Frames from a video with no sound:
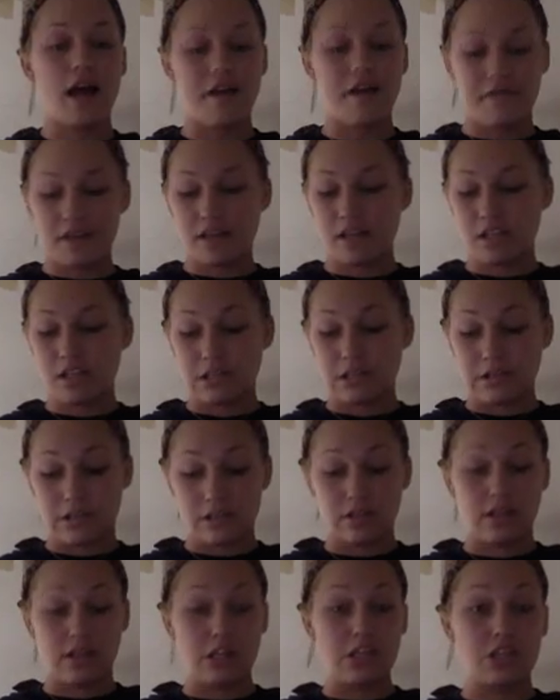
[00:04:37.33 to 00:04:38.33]
have any
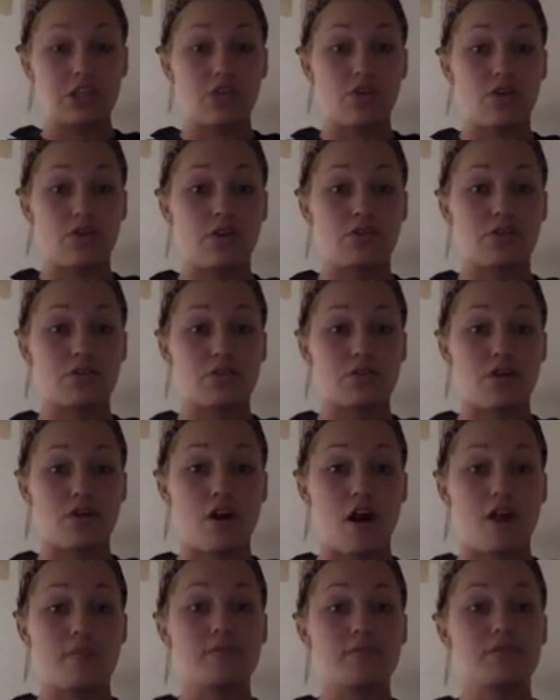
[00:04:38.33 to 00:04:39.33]
circulation going through their
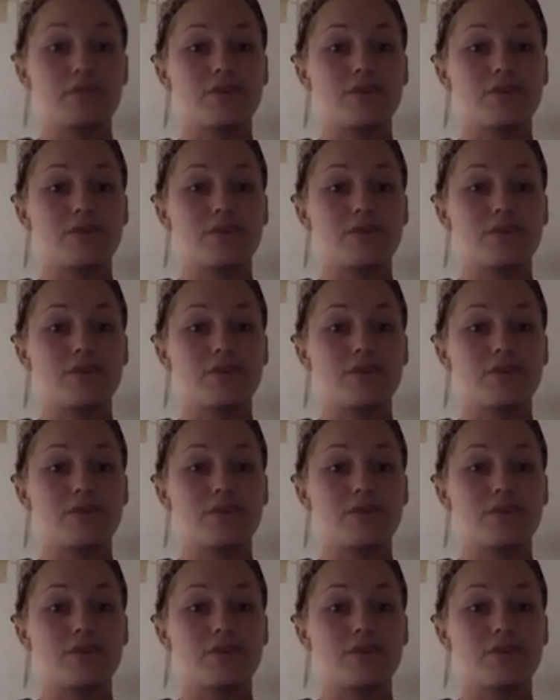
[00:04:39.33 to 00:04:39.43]
arms,